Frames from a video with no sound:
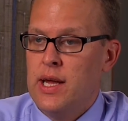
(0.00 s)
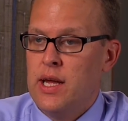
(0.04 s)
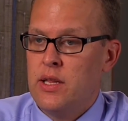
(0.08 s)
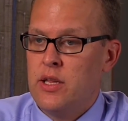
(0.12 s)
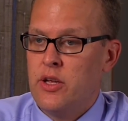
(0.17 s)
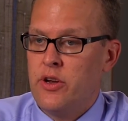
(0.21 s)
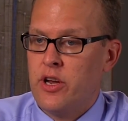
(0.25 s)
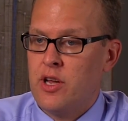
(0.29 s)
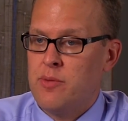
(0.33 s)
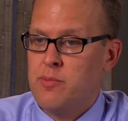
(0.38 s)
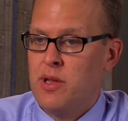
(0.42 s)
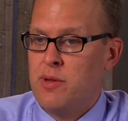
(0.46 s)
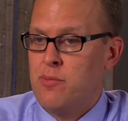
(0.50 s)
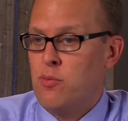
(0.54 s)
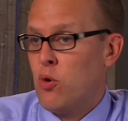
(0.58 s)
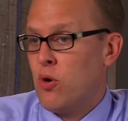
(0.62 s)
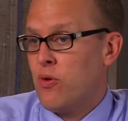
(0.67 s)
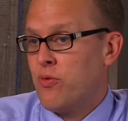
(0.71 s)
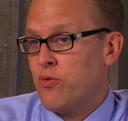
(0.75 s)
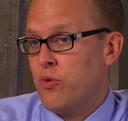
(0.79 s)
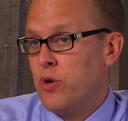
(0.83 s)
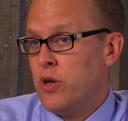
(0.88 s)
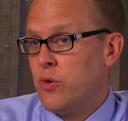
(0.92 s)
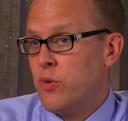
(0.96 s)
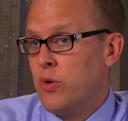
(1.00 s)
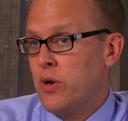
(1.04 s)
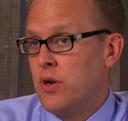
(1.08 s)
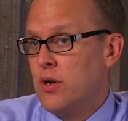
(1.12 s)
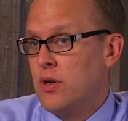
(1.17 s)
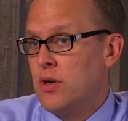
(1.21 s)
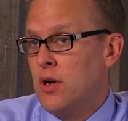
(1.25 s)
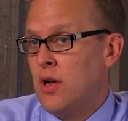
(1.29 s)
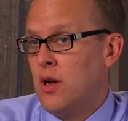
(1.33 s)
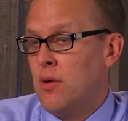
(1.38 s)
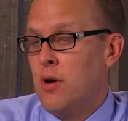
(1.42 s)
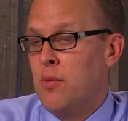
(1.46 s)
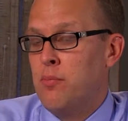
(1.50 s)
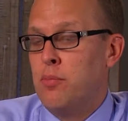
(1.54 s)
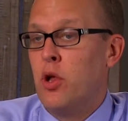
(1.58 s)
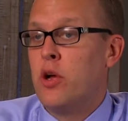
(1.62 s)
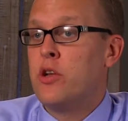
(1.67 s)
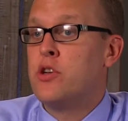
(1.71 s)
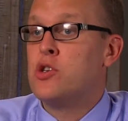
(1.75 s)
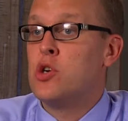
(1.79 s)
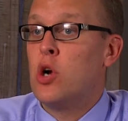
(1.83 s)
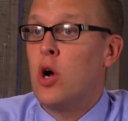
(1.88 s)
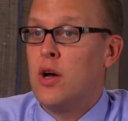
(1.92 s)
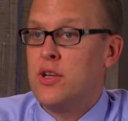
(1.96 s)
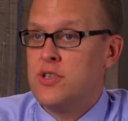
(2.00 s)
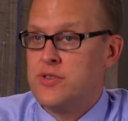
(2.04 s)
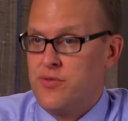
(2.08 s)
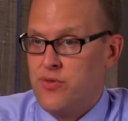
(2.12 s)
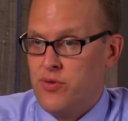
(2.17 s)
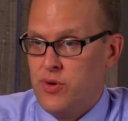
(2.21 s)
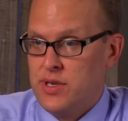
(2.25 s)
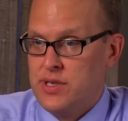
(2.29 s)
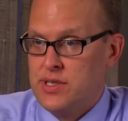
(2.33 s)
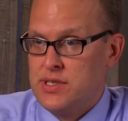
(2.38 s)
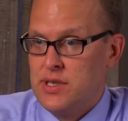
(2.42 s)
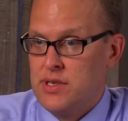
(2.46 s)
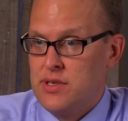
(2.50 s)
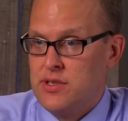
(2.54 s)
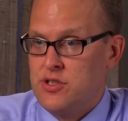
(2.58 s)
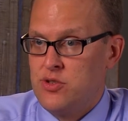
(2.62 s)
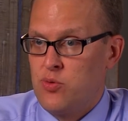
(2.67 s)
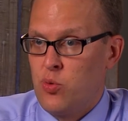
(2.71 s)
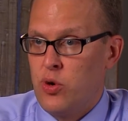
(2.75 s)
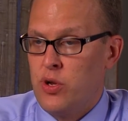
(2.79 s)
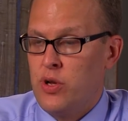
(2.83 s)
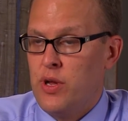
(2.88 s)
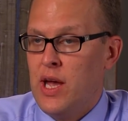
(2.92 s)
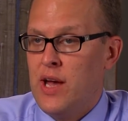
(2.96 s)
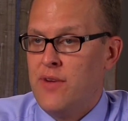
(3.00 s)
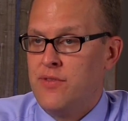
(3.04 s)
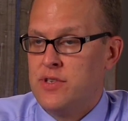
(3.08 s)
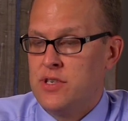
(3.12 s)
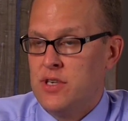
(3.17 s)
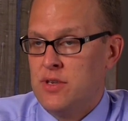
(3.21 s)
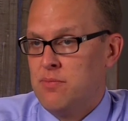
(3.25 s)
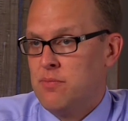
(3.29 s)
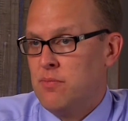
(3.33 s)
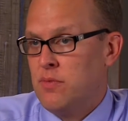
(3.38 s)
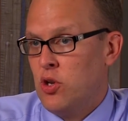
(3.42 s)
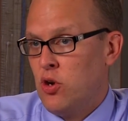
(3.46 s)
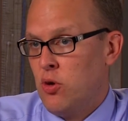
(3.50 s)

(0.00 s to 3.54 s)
there can be more frequent blood draws, for instance, where you have to